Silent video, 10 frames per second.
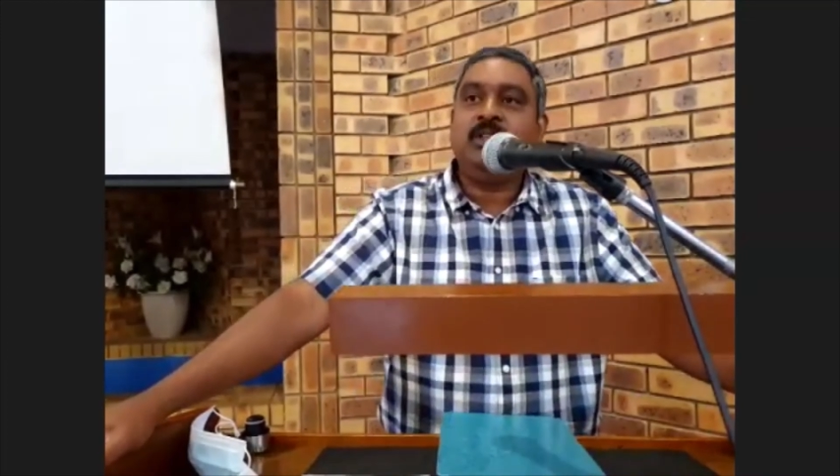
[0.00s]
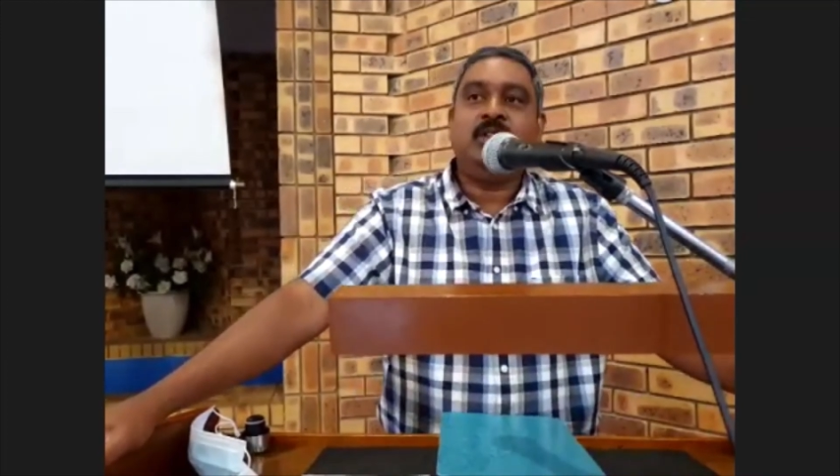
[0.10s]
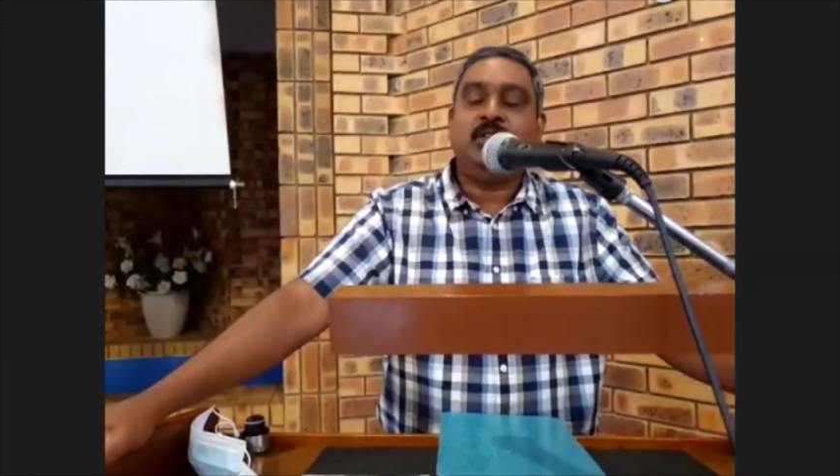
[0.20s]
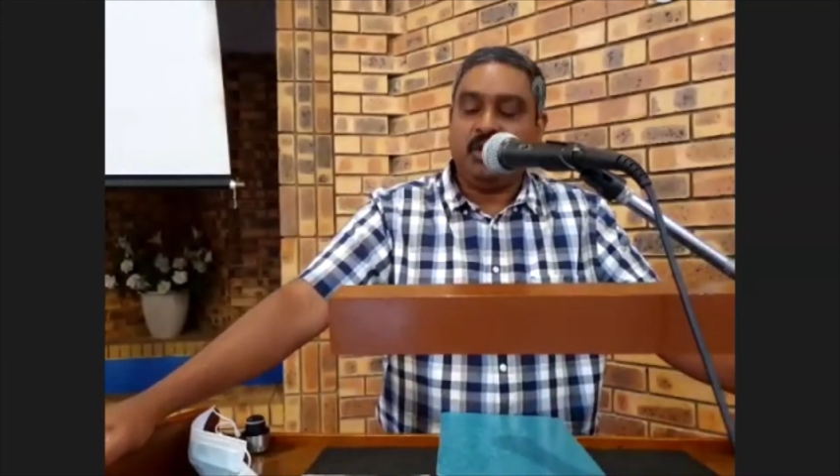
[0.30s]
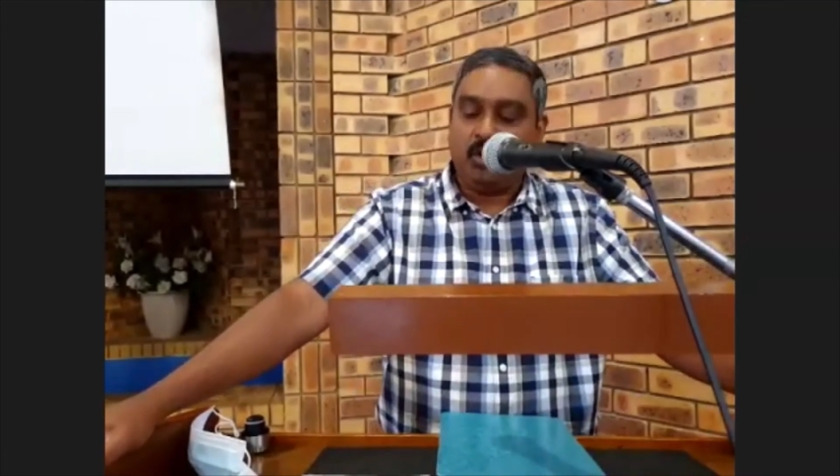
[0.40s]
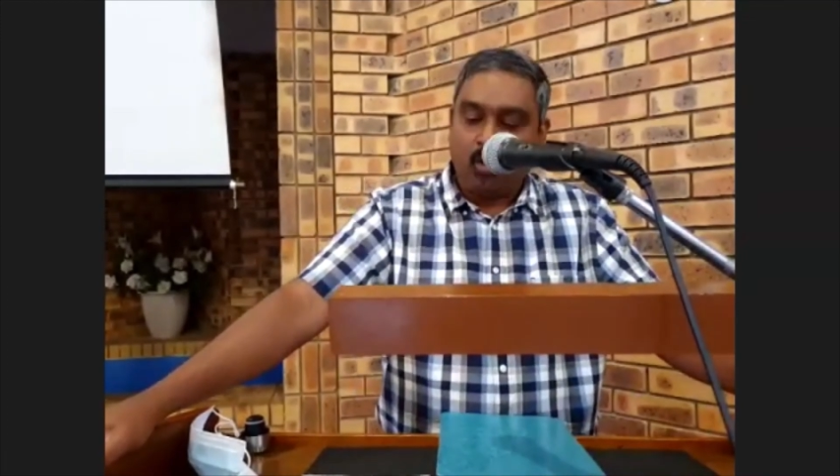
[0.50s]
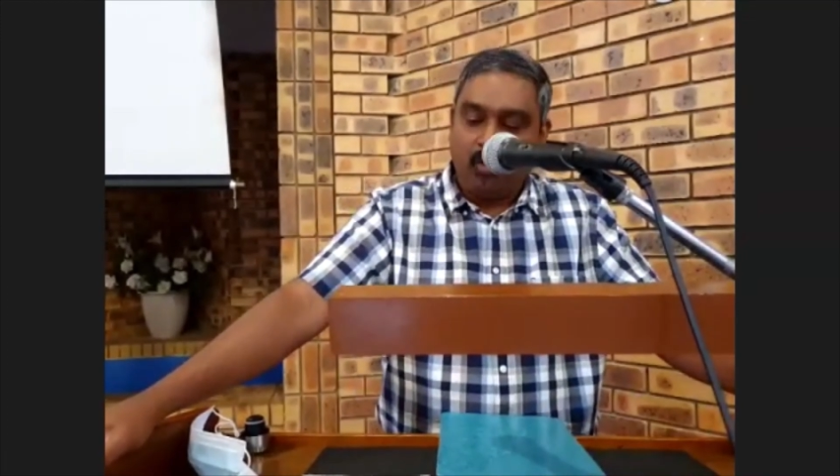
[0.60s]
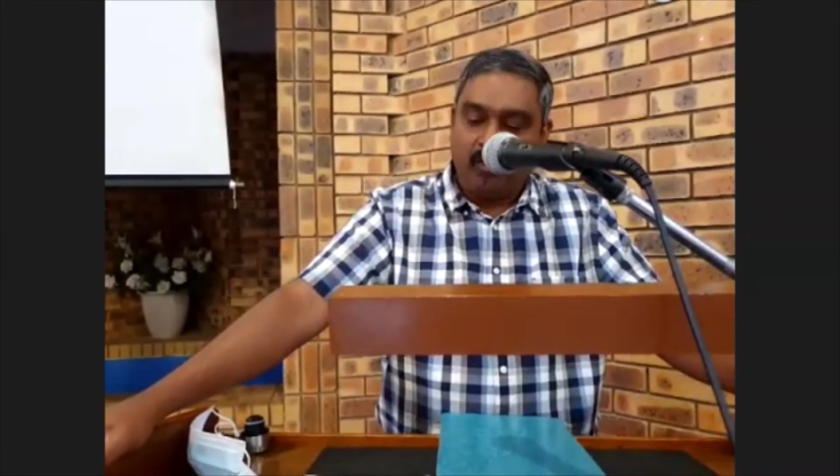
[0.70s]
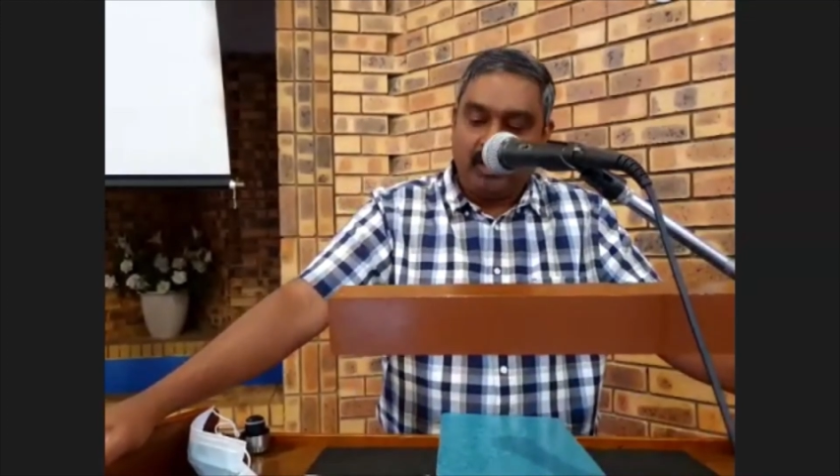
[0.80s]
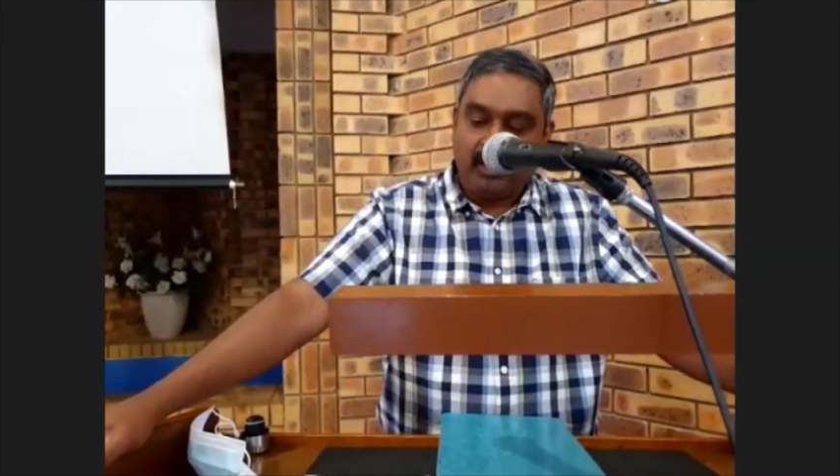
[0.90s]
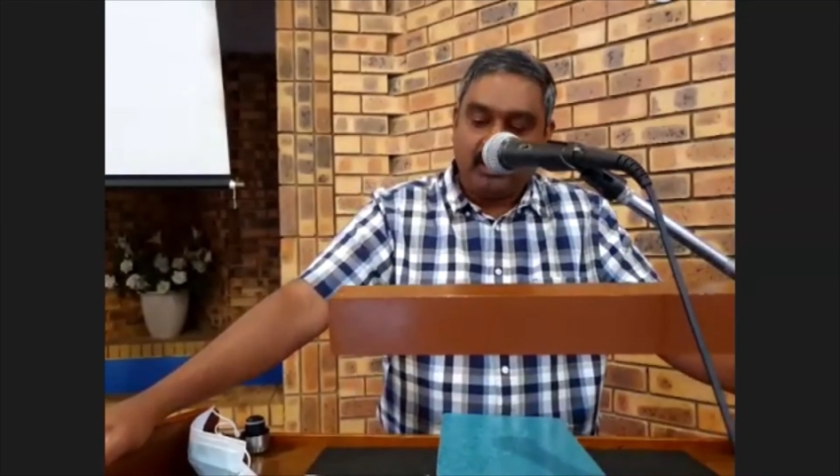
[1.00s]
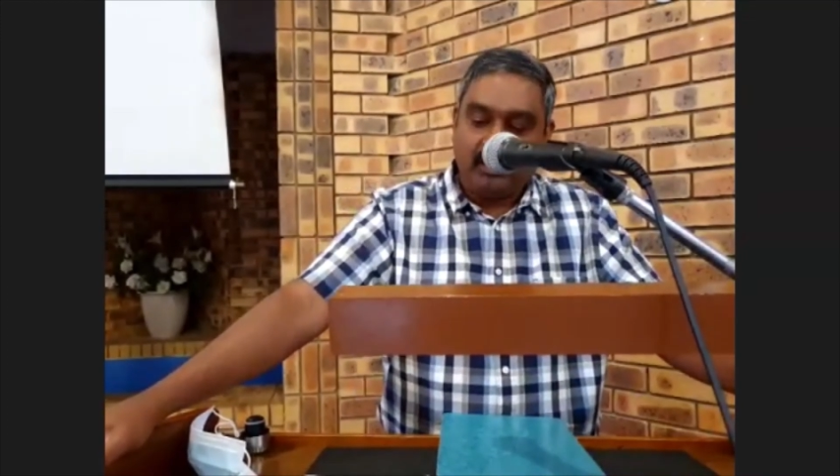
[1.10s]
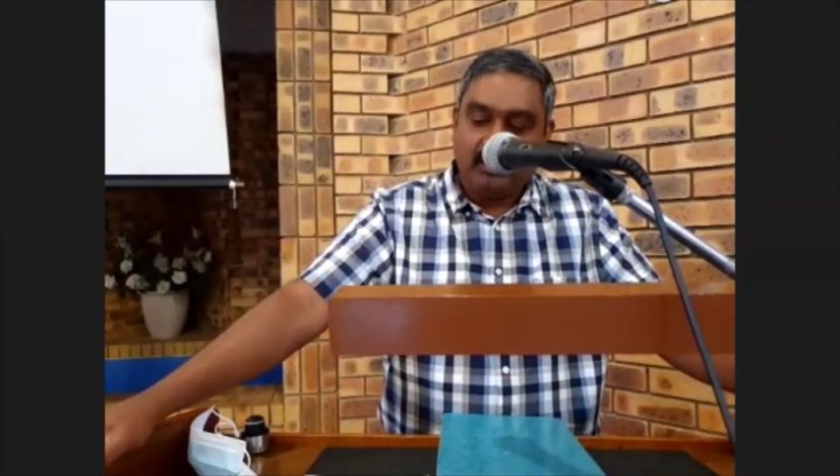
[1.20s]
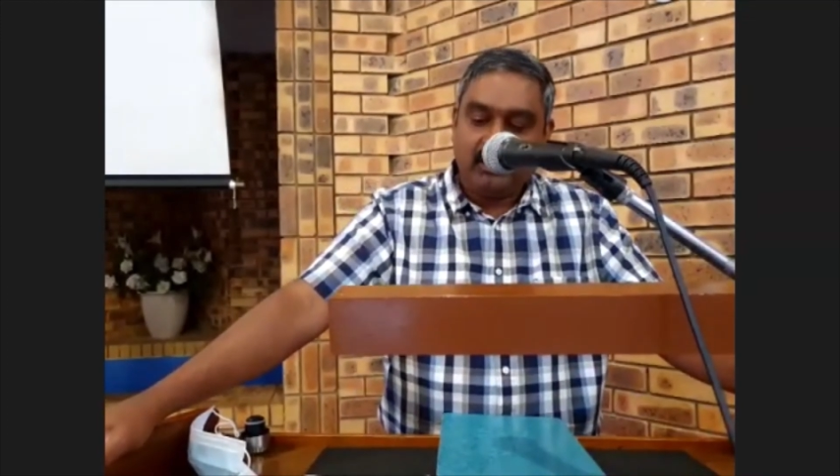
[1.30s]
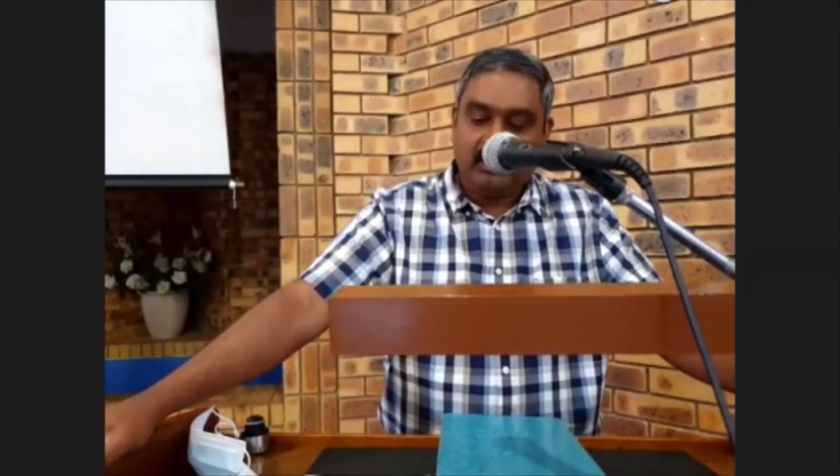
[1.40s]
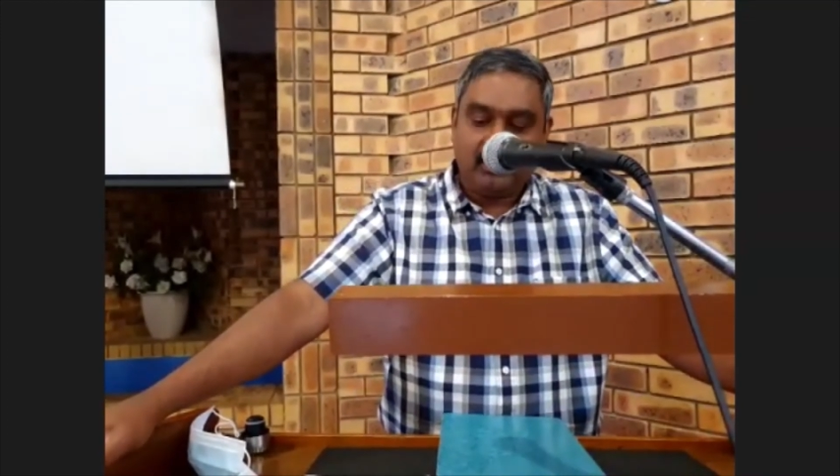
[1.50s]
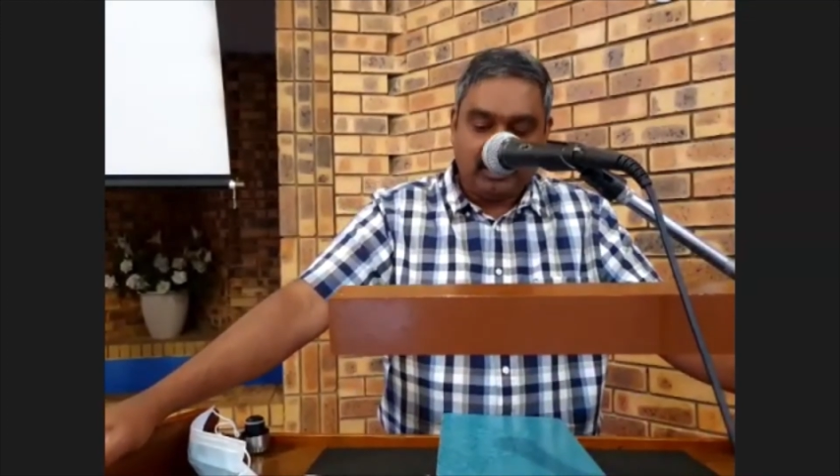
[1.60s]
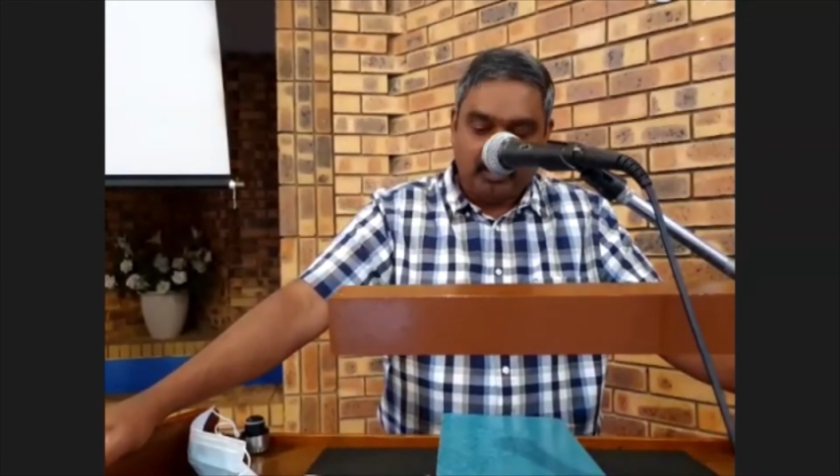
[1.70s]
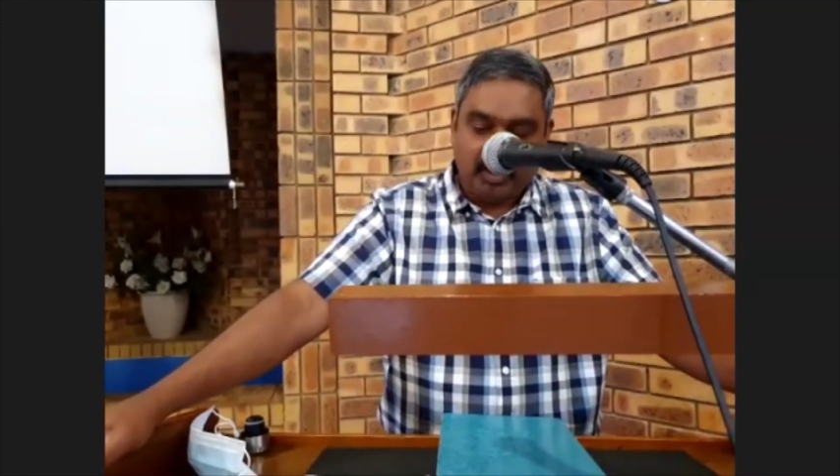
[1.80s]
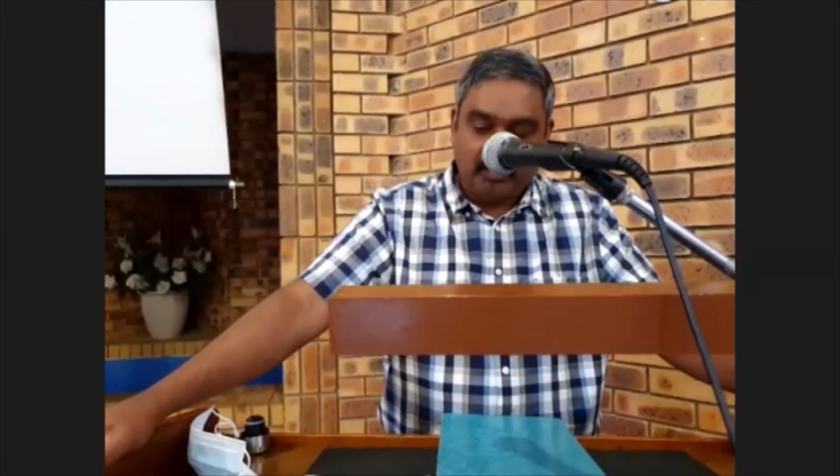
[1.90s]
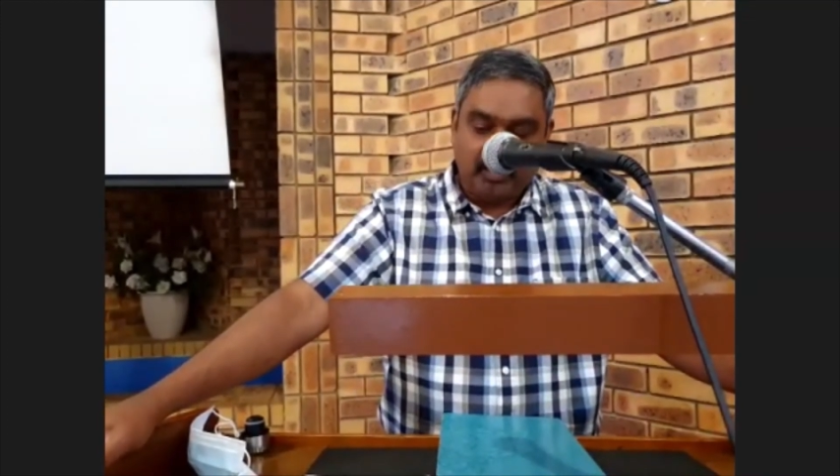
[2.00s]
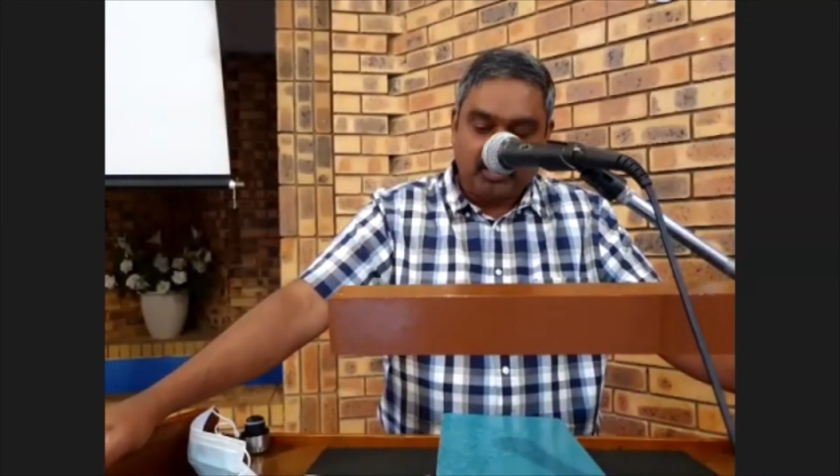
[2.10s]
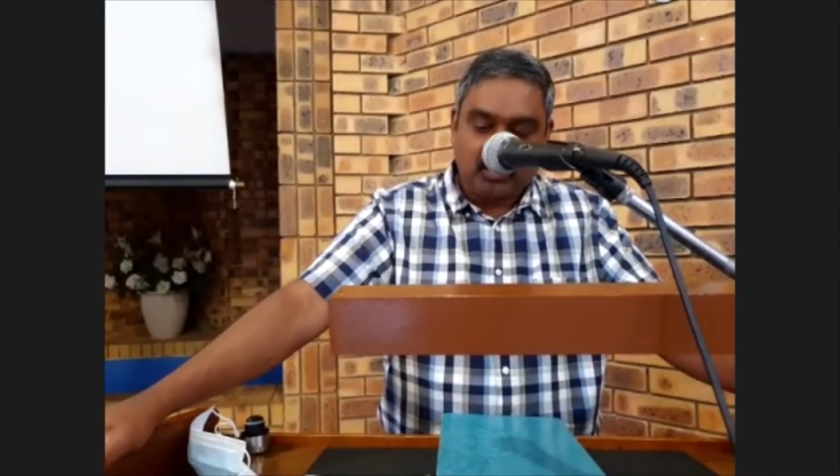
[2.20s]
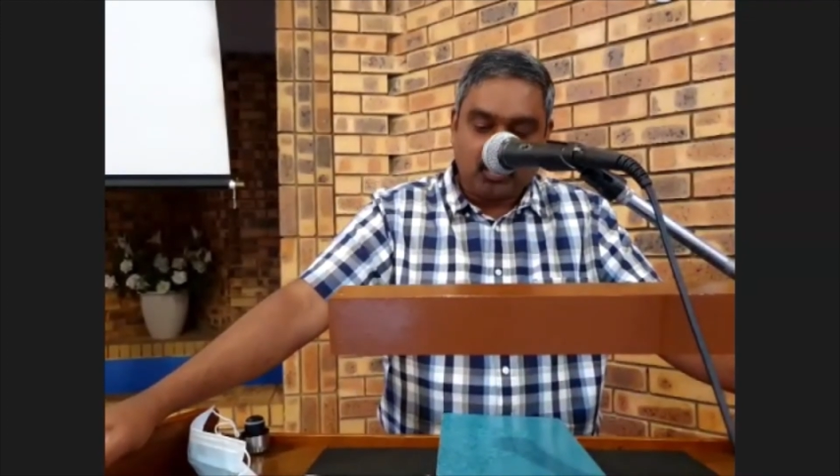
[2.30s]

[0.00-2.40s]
Jehovah remembers,